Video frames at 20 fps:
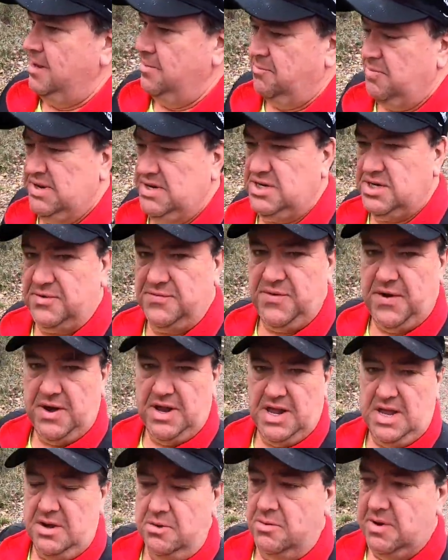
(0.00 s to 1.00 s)
But it's just very
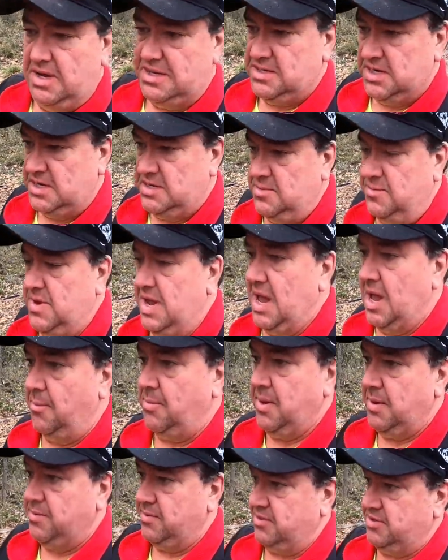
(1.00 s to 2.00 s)
interesting to me how
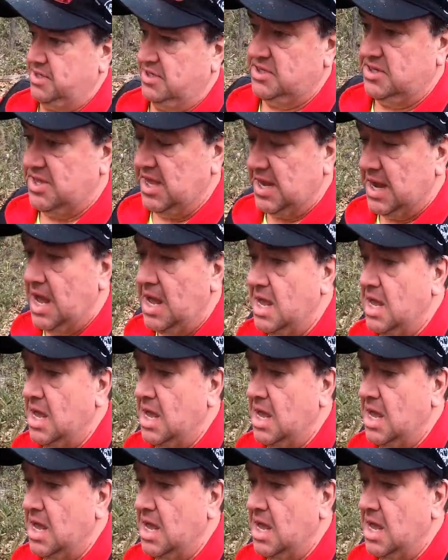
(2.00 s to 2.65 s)
people just think